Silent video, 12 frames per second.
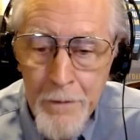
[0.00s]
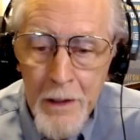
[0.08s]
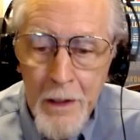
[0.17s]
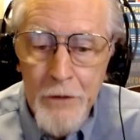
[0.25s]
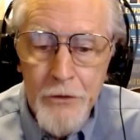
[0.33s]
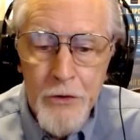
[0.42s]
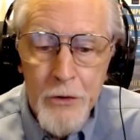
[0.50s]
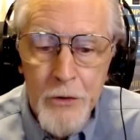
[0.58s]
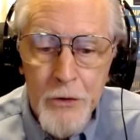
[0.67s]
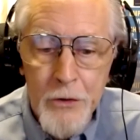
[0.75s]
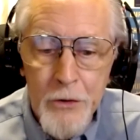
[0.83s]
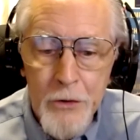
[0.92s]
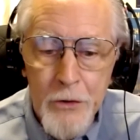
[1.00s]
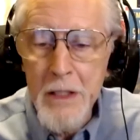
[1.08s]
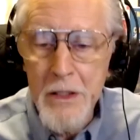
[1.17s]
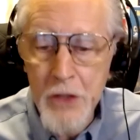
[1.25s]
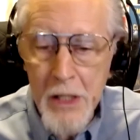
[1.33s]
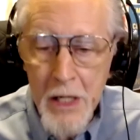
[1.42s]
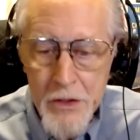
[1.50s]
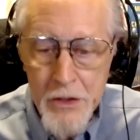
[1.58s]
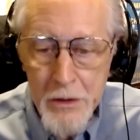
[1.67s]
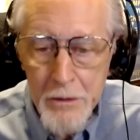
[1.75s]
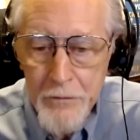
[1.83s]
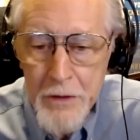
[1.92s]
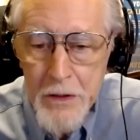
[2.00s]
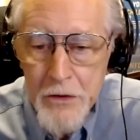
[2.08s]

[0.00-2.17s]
to broaden the education of these